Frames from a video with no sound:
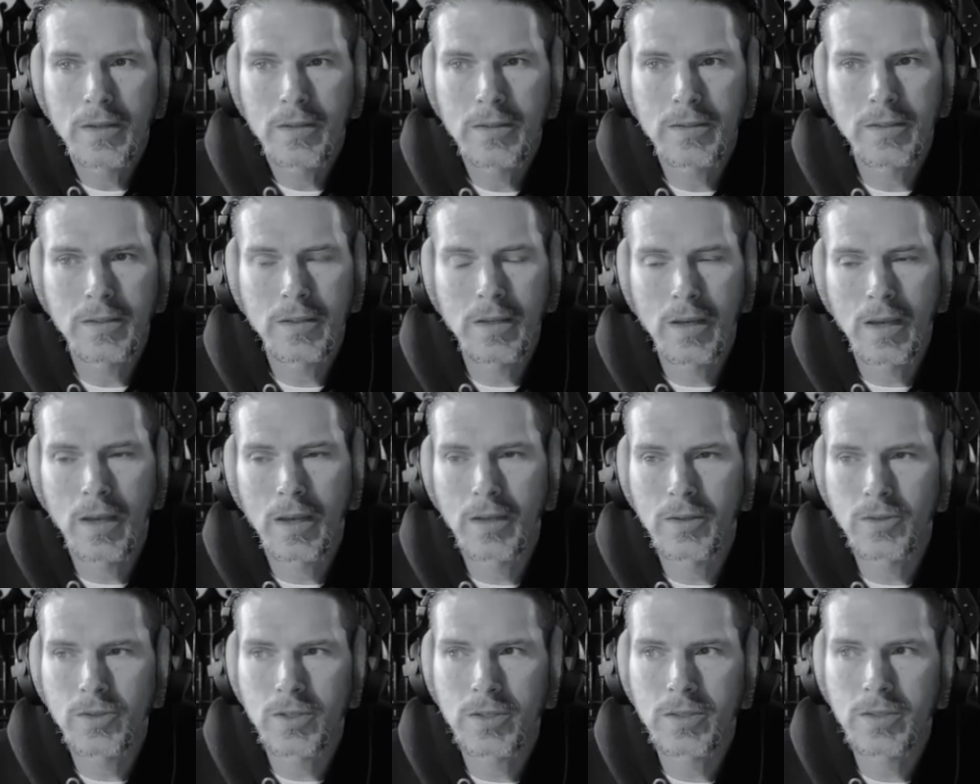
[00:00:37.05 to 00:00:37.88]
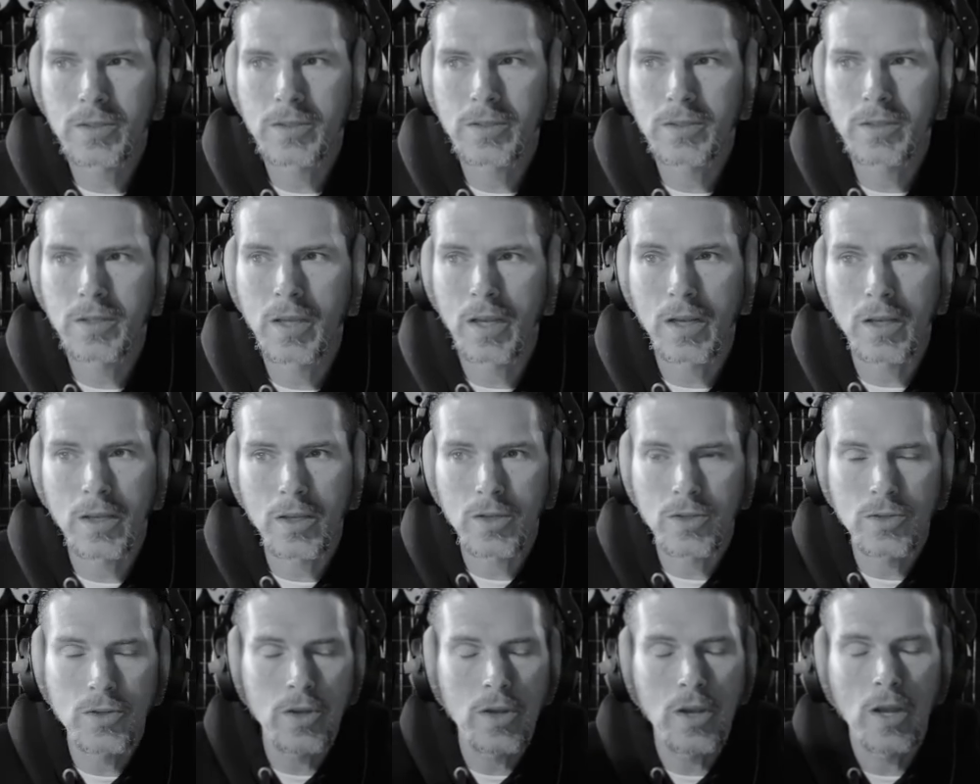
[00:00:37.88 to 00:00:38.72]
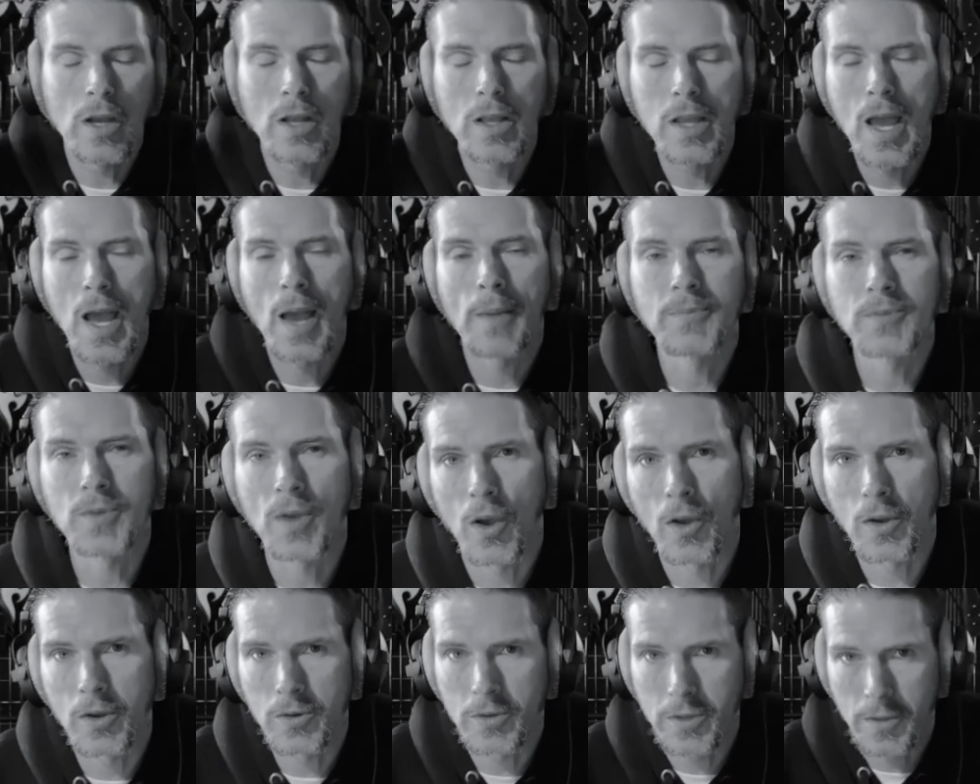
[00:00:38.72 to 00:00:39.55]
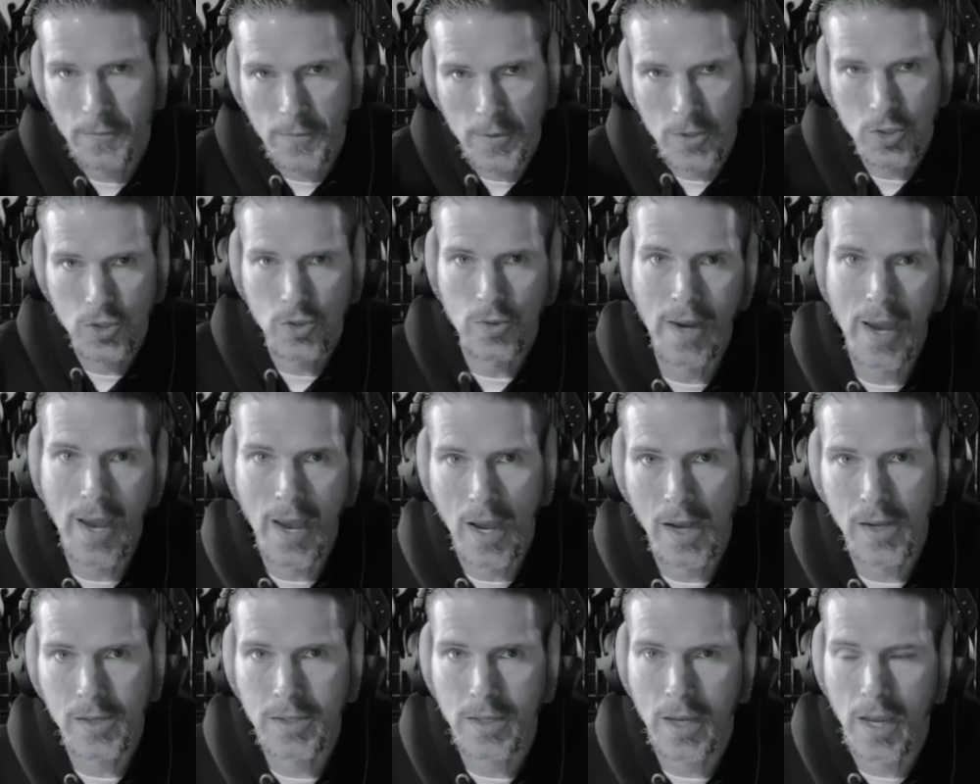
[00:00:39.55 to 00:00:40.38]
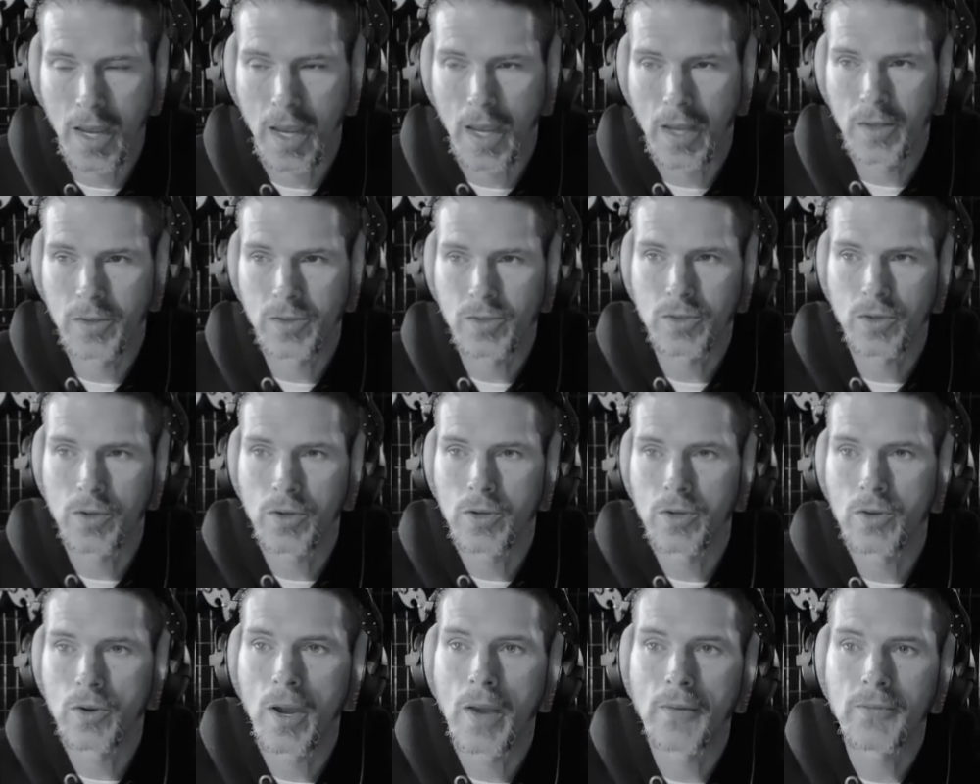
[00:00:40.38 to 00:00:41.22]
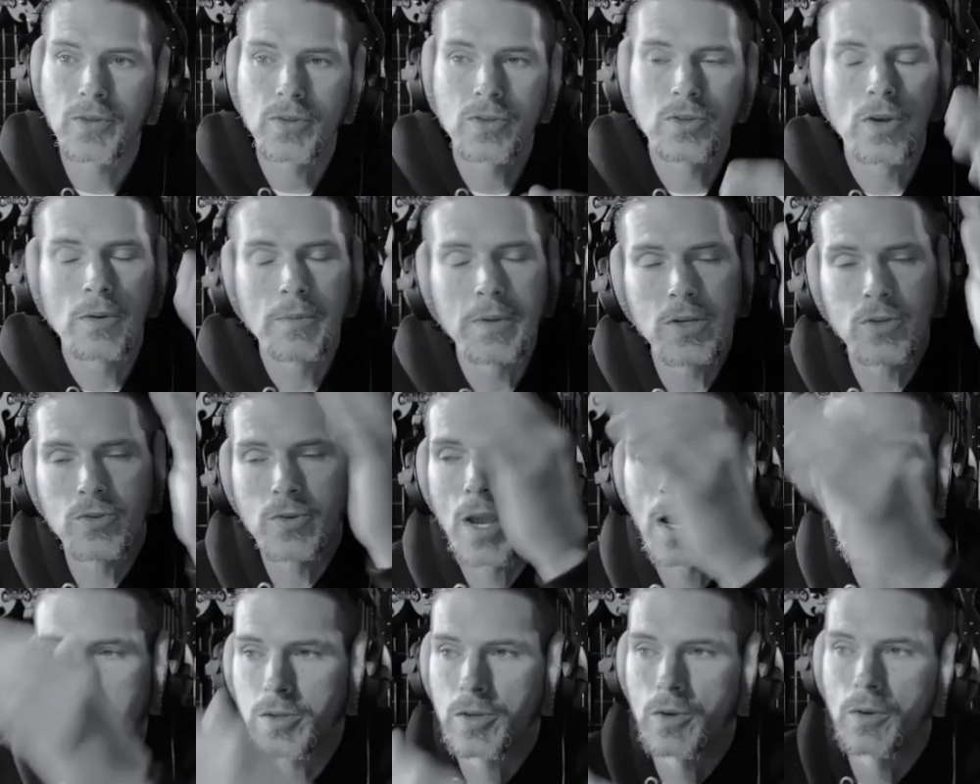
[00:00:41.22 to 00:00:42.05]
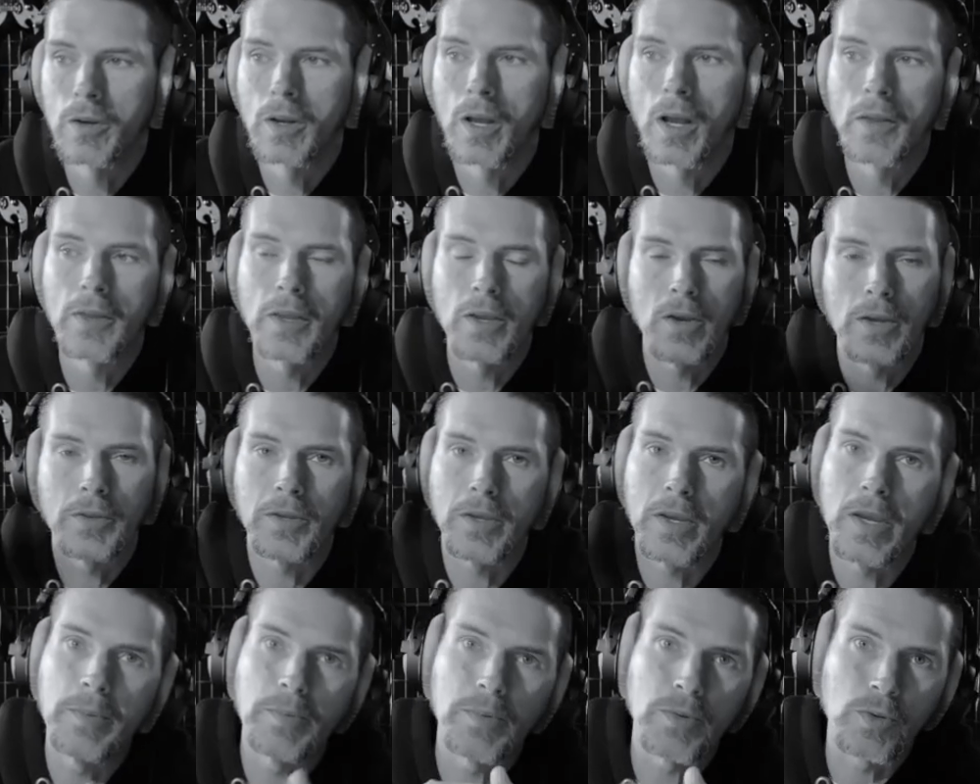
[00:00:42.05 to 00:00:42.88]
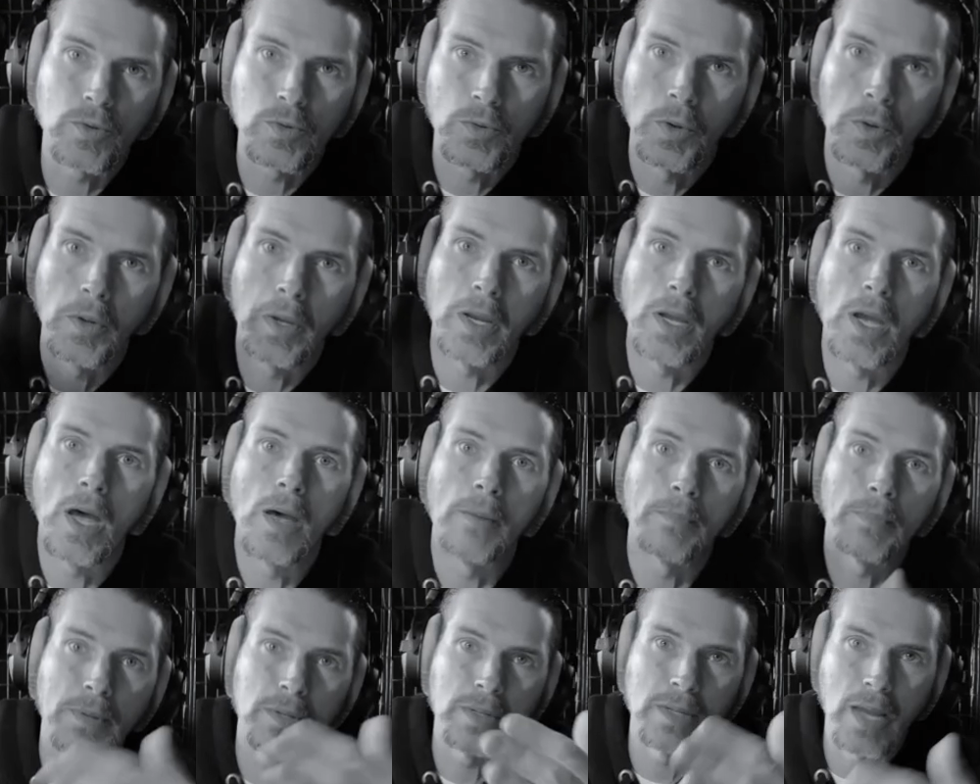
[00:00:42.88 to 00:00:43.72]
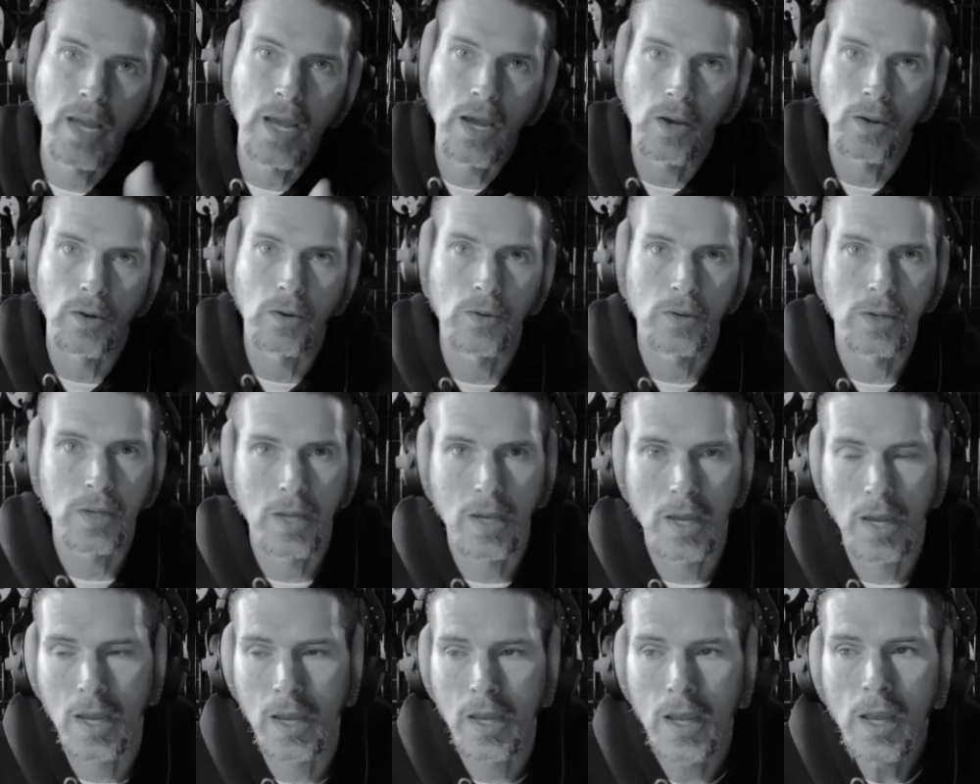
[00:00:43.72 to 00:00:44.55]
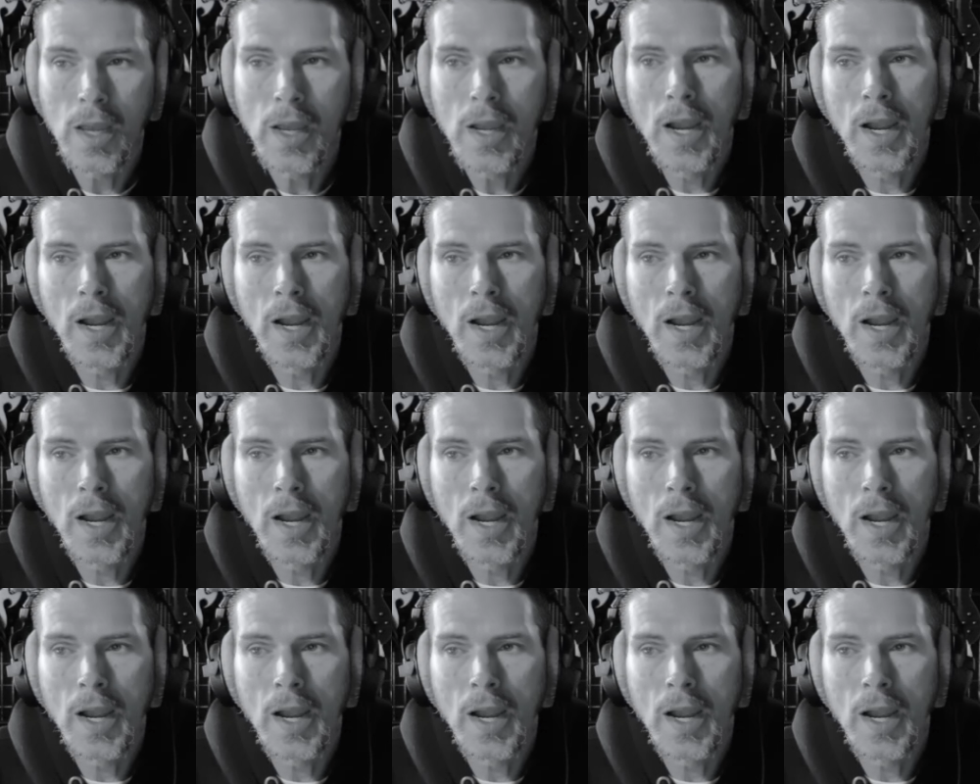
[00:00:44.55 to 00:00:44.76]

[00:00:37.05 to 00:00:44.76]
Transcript: so you can collapse all your different tracks, and so you don't have so many tracks going on that you have to keep scrolling up and down, okay?